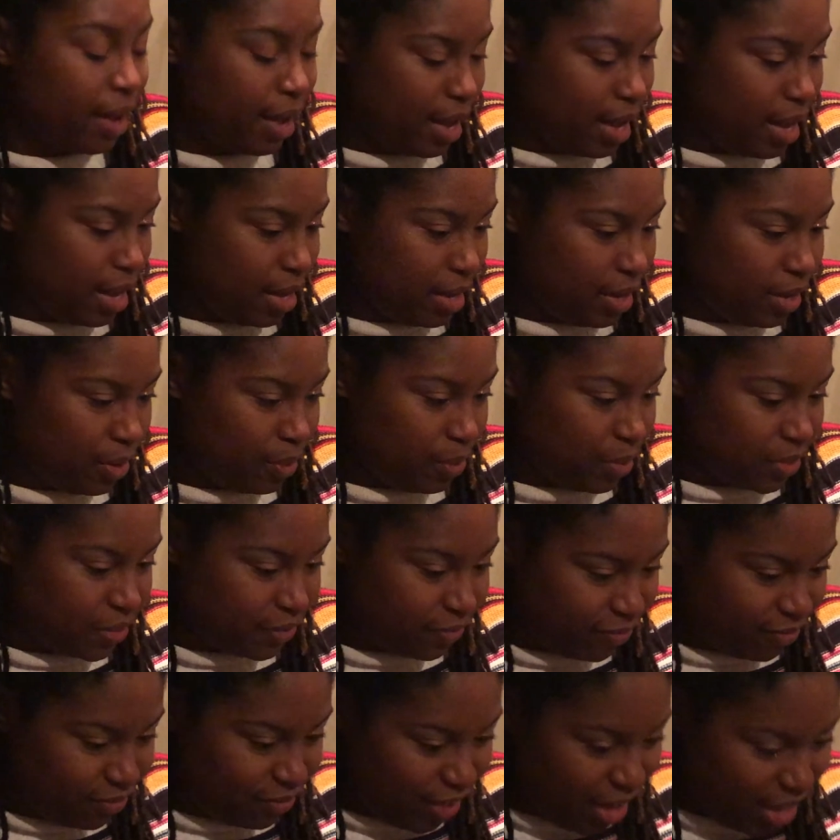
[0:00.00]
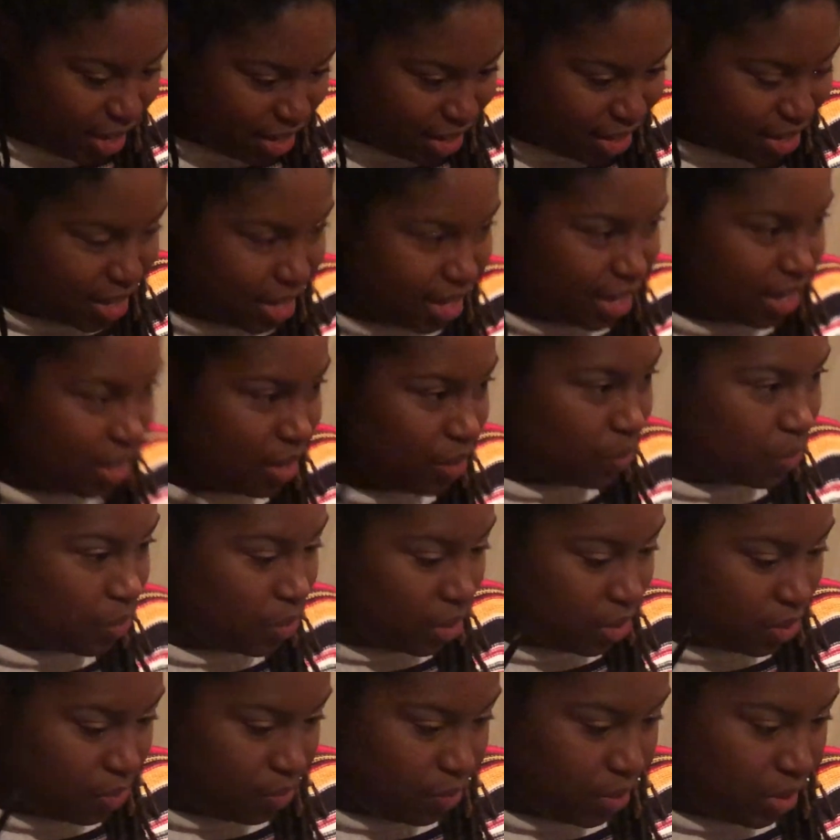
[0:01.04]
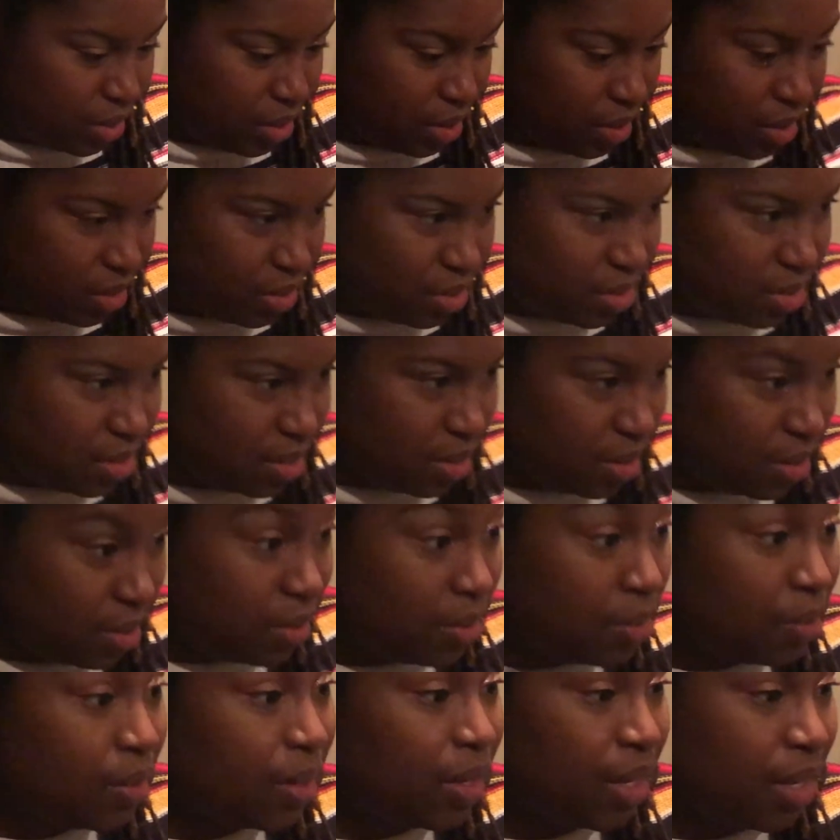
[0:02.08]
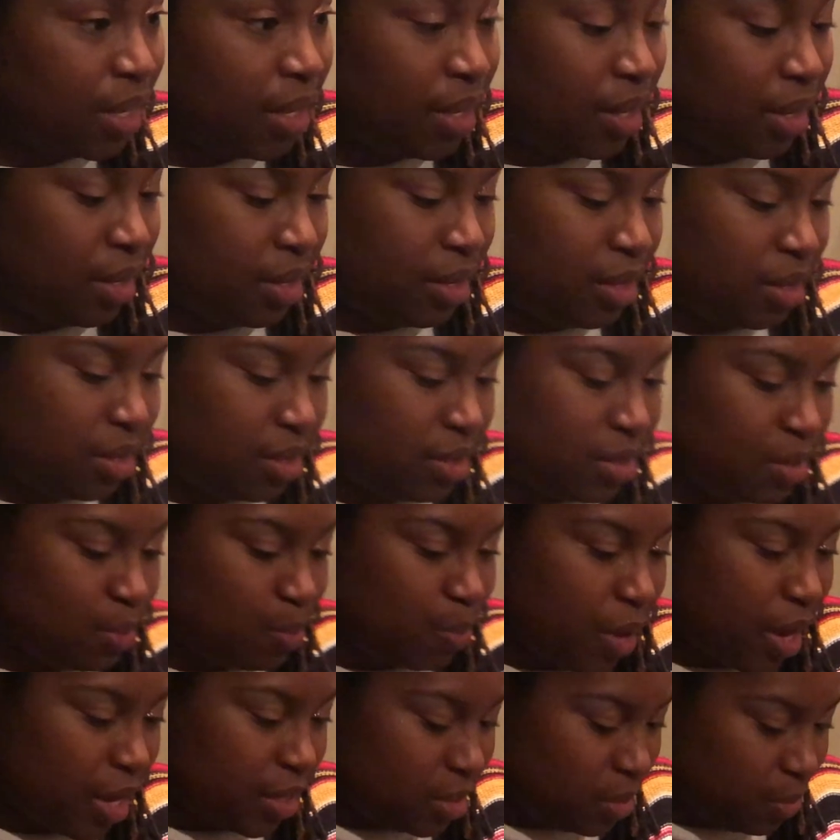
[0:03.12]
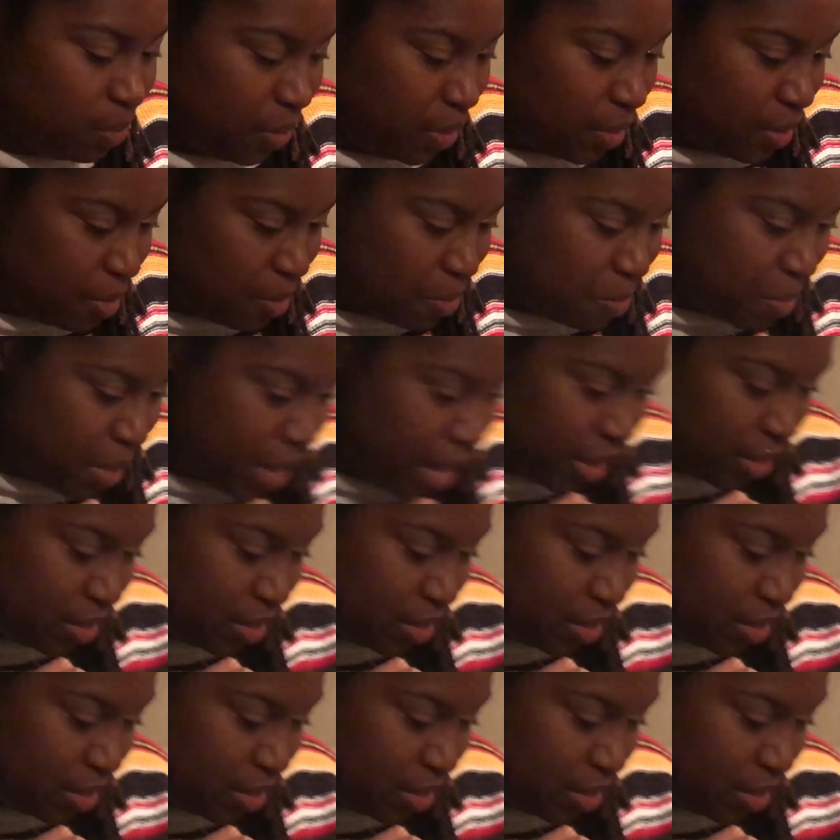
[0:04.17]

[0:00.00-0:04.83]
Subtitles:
I was thinking what we could do is possibly go back